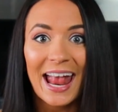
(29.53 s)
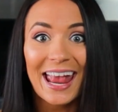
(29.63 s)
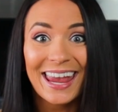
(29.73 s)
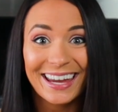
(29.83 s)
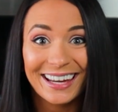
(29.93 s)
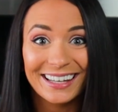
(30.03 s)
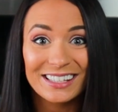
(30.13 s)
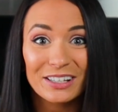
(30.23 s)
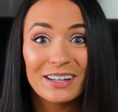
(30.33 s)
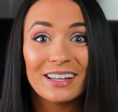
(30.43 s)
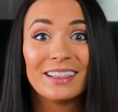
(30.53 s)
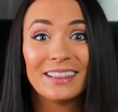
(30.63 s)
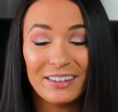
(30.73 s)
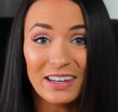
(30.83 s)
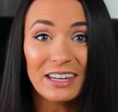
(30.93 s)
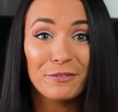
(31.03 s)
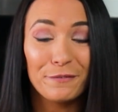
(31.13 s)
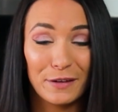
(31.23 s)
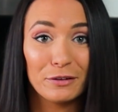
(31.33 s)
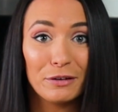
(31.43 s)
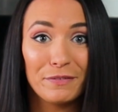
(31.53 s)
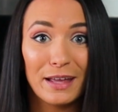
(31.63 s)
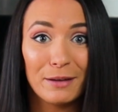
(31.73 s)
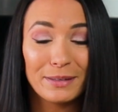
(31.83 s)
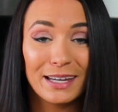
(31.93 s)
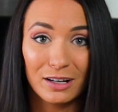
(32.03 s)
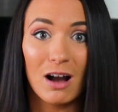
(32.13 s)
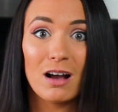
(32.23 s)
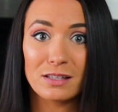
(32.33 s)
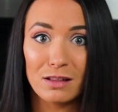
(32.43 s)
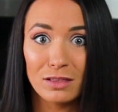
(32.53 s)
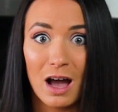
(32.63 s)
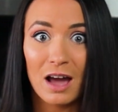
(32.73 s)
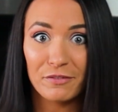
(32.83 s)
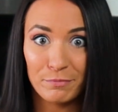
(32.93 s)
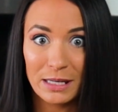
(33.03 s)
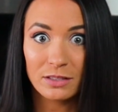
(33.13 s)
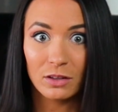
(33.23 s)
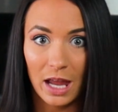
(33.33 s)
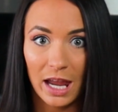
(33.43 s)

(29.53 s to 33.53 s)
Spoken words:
and living in fear of them can cause a lot of mental